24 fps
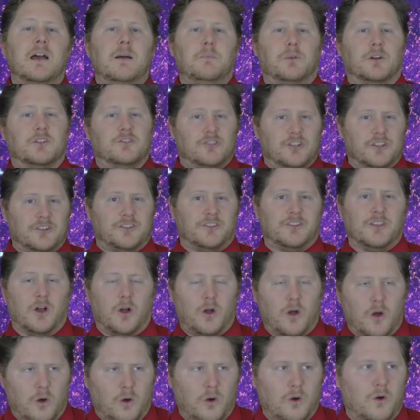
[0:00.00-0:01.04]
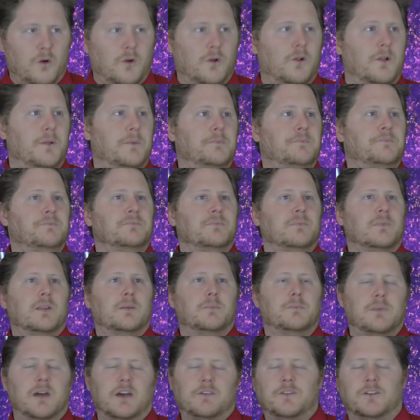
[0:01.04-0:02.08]
But just the whole
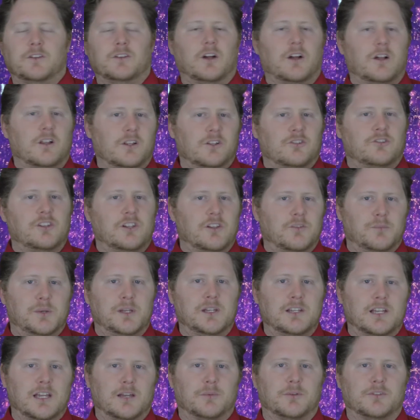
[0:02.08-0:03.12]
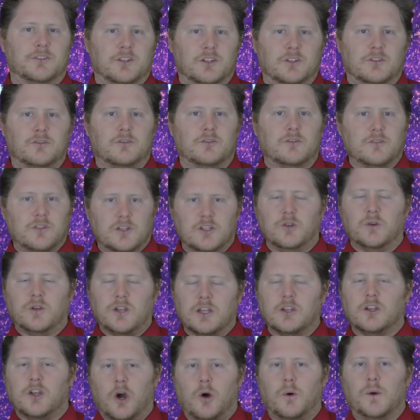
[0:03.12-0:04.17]
methodology of being able to... You
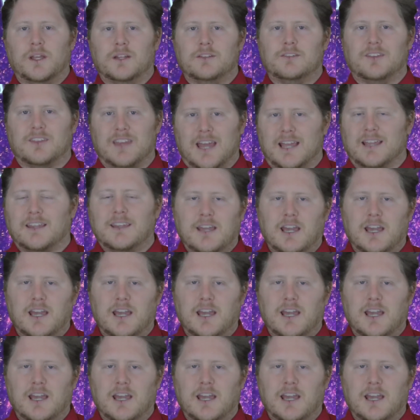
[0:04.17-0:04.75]
can go into that